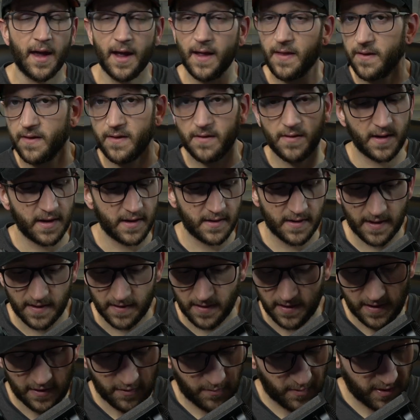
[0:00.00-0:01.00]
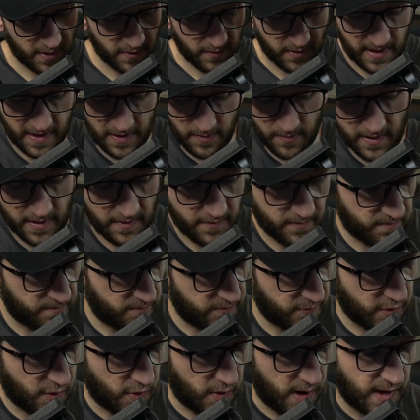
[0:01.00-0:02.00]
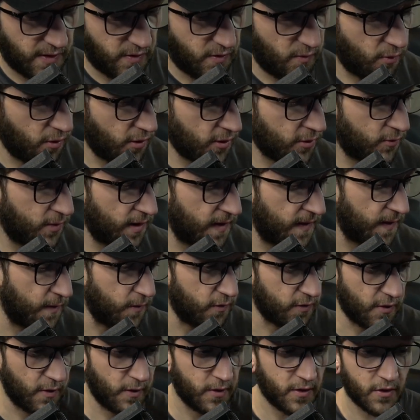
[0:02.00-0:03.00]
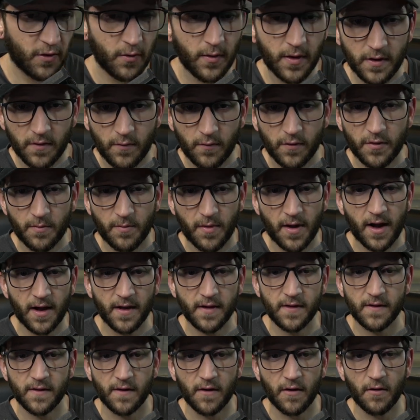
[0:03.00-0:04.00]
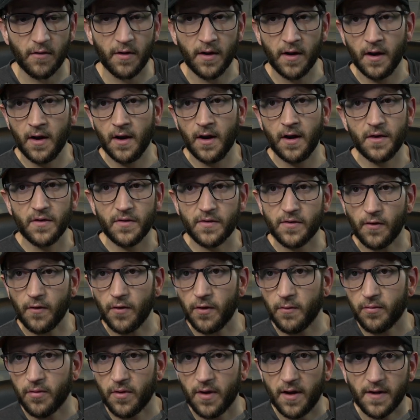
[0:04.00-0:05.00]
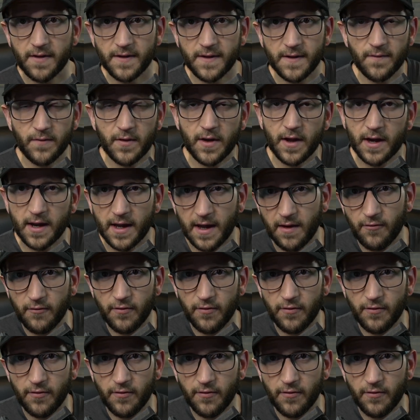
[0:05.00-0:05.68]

And like I said, he's been he's been great to work with. He was always quick to respond. So still in the process of getting